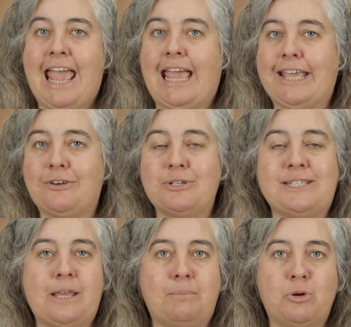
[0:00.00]
Anger
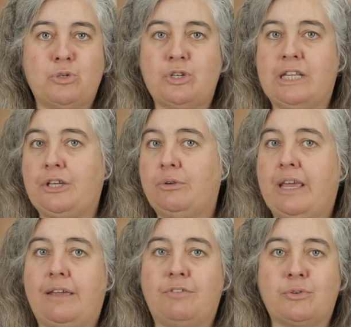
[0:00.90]
is the emotion that you
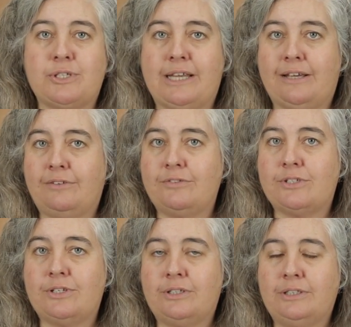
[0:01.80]
gave
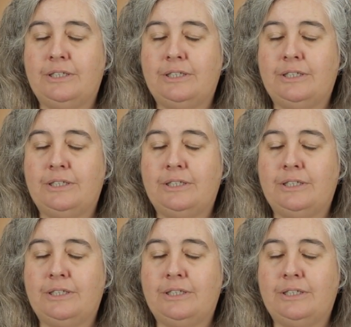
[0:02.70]
yourselves